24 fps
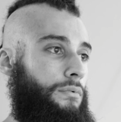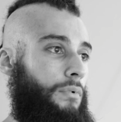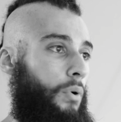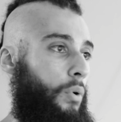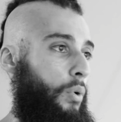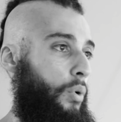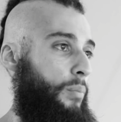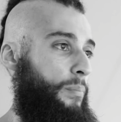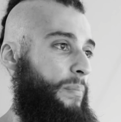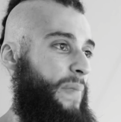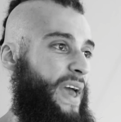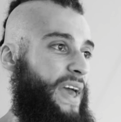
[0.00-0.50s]

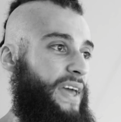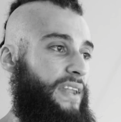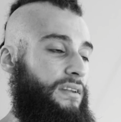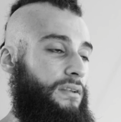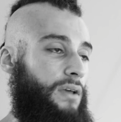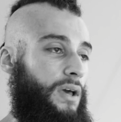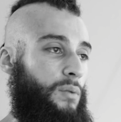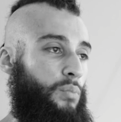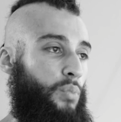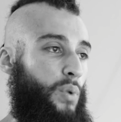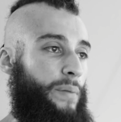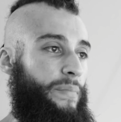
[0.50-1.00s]
Or men
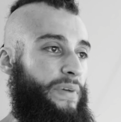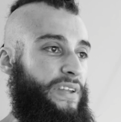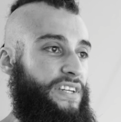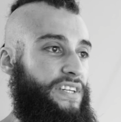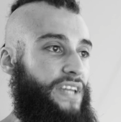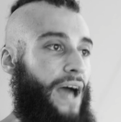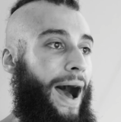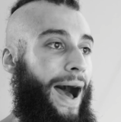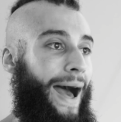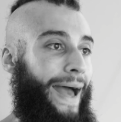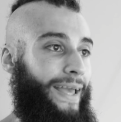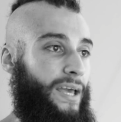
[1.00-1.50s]
and women
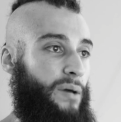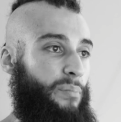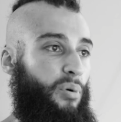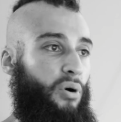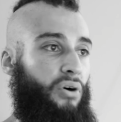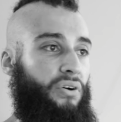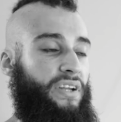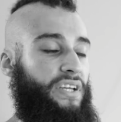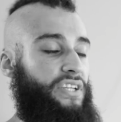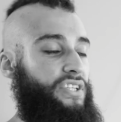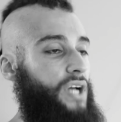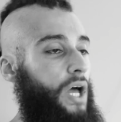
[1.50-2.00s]
dying
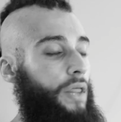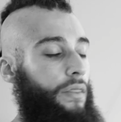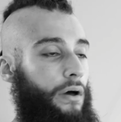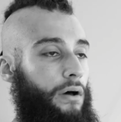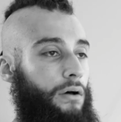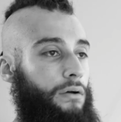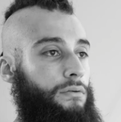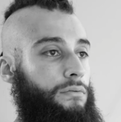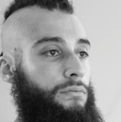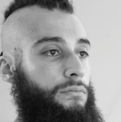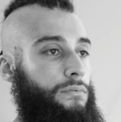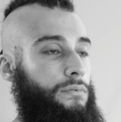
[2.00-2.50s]
upon each other.
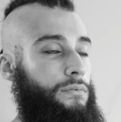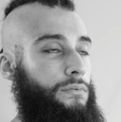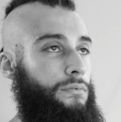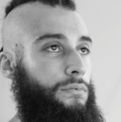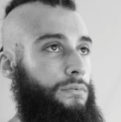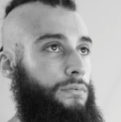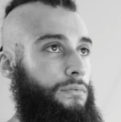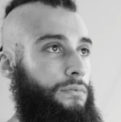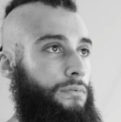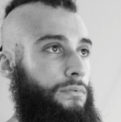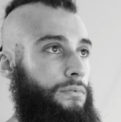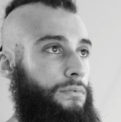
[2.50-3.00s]

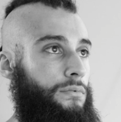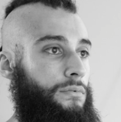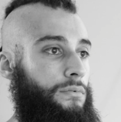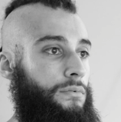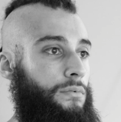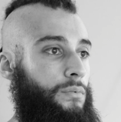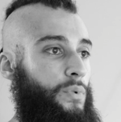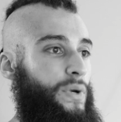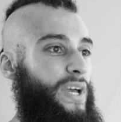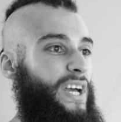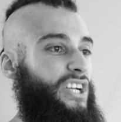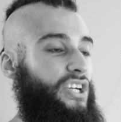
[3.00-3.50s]

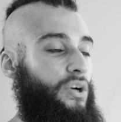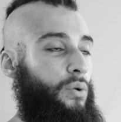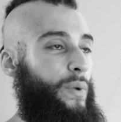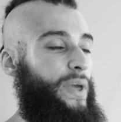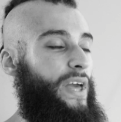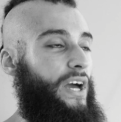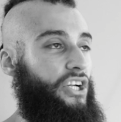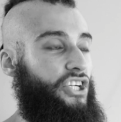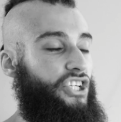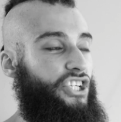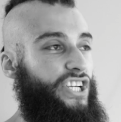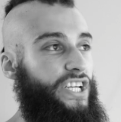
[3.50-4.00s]
We are, we
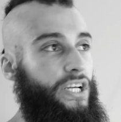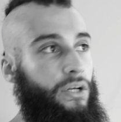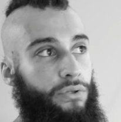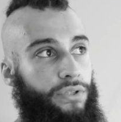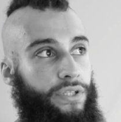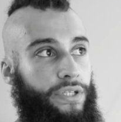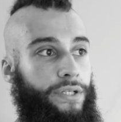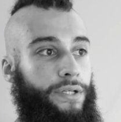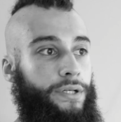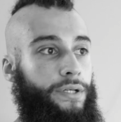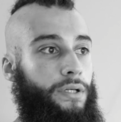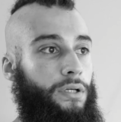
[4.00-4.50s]
are
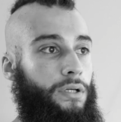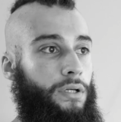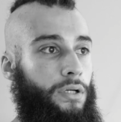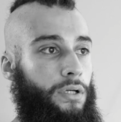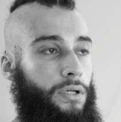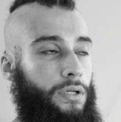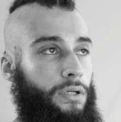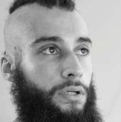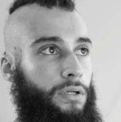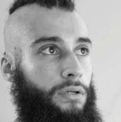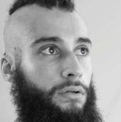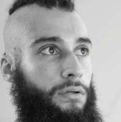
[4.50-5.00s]
shielded
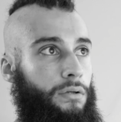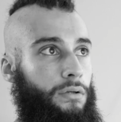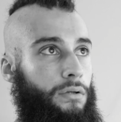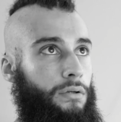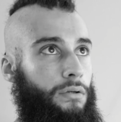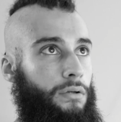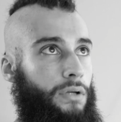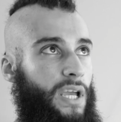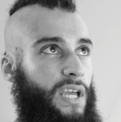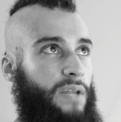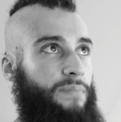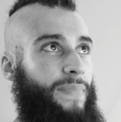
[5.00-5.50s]

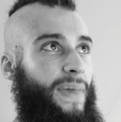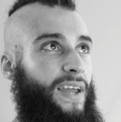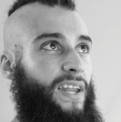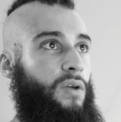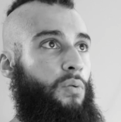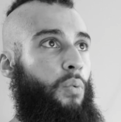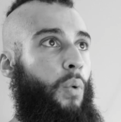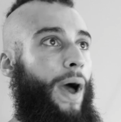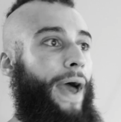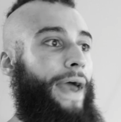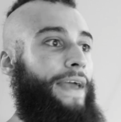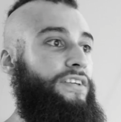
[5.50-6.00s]
in many
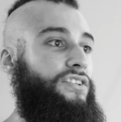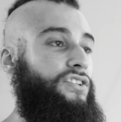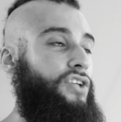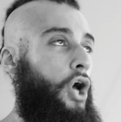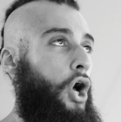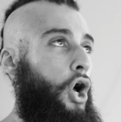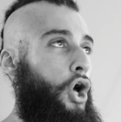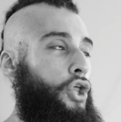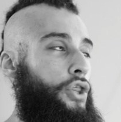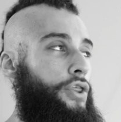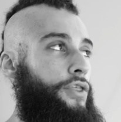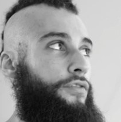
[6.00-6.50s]
ways
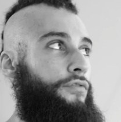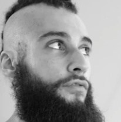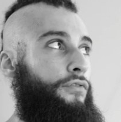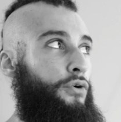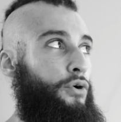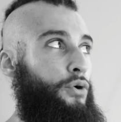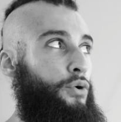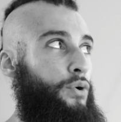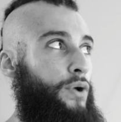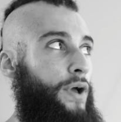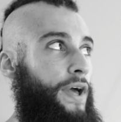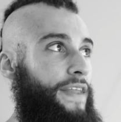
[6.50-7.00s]

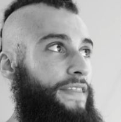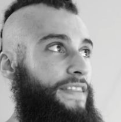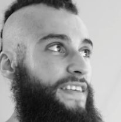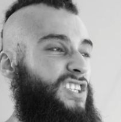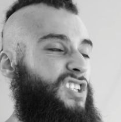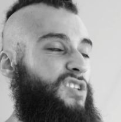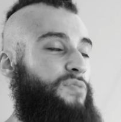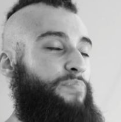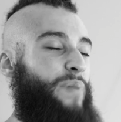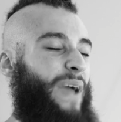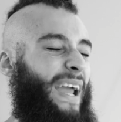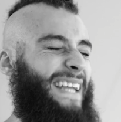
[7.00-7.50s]
through the
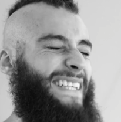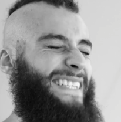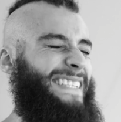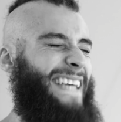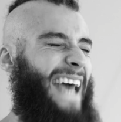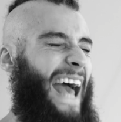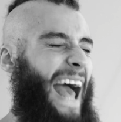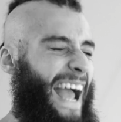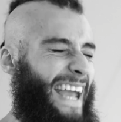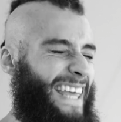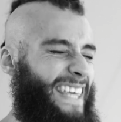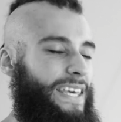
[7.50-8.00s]

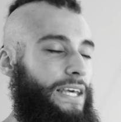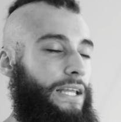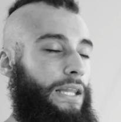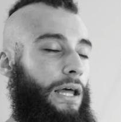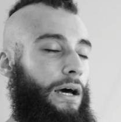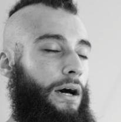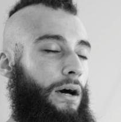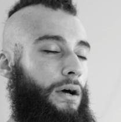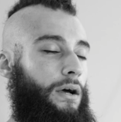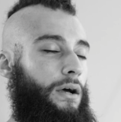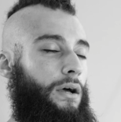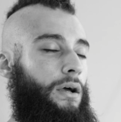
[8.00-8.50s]

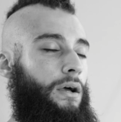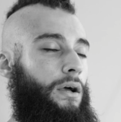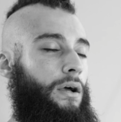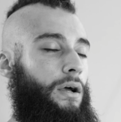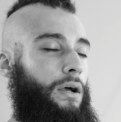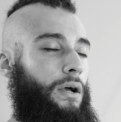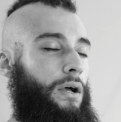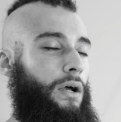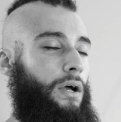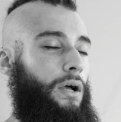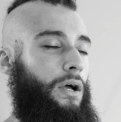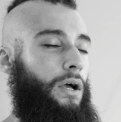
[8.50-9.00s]
spectacular
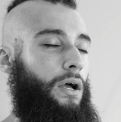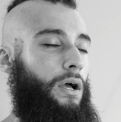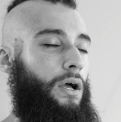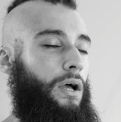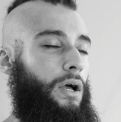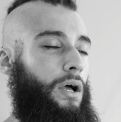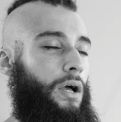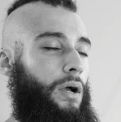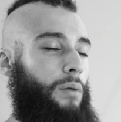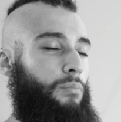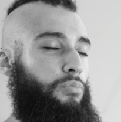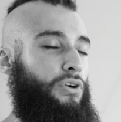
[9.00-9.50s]

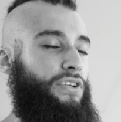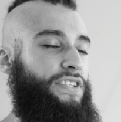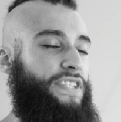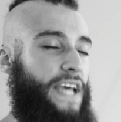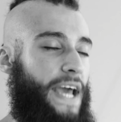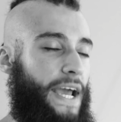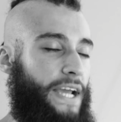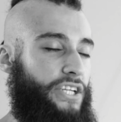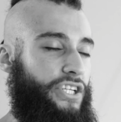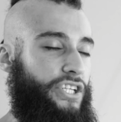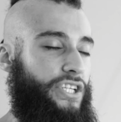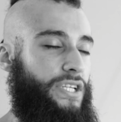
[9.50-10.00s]

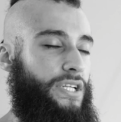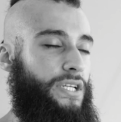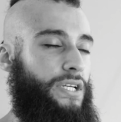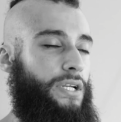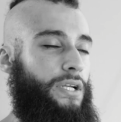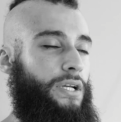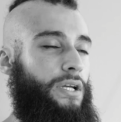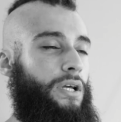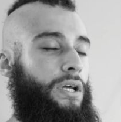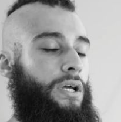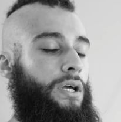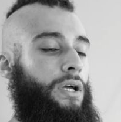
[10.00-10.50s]

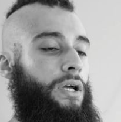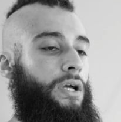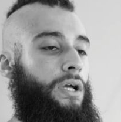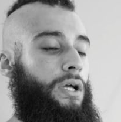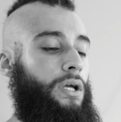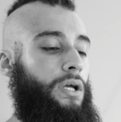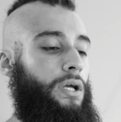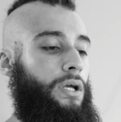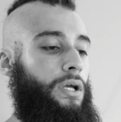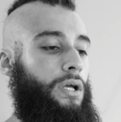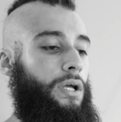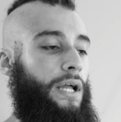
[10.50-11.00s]
protection
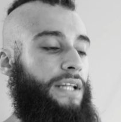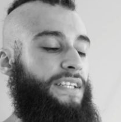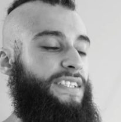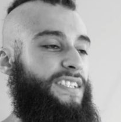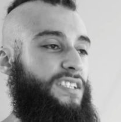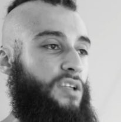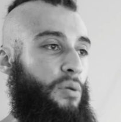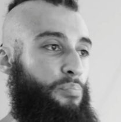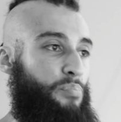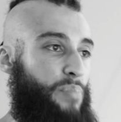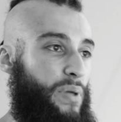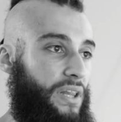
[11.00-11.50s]
and
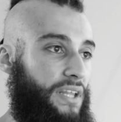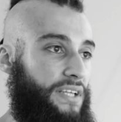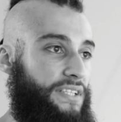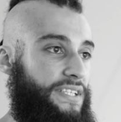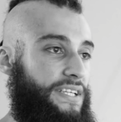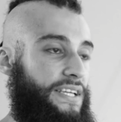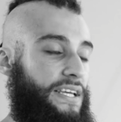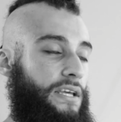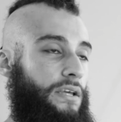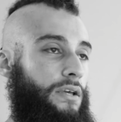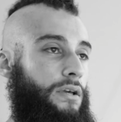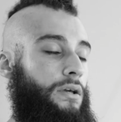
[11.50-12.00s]

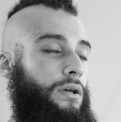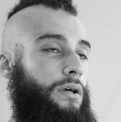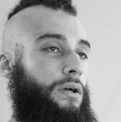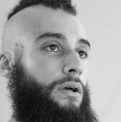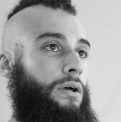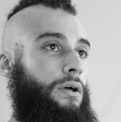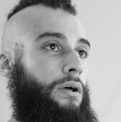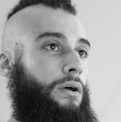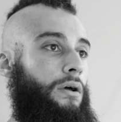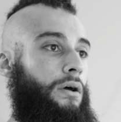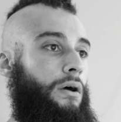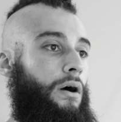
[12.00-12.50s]
stability
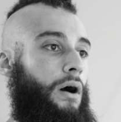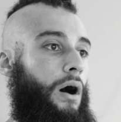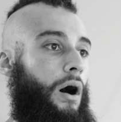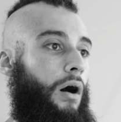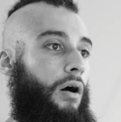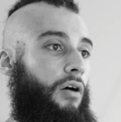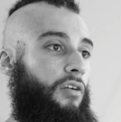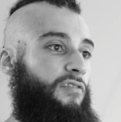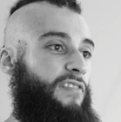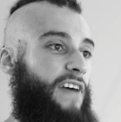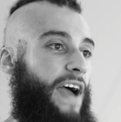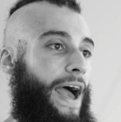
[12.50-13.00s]

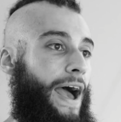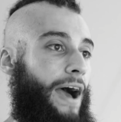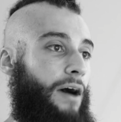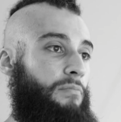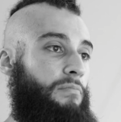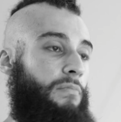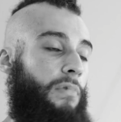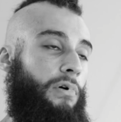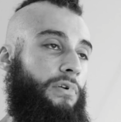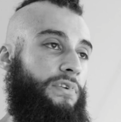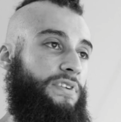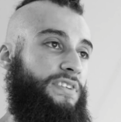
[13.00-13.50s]
of our
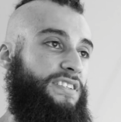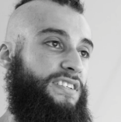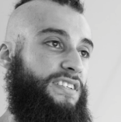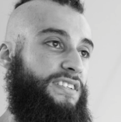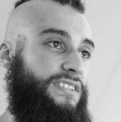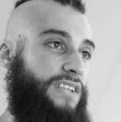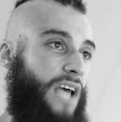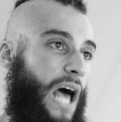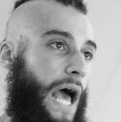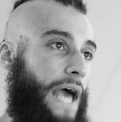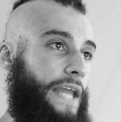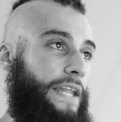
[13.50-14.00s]
modern
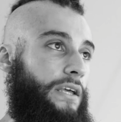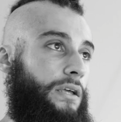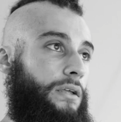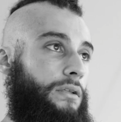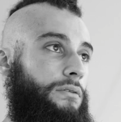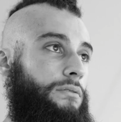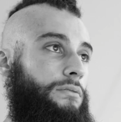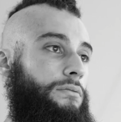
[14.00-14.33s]
society.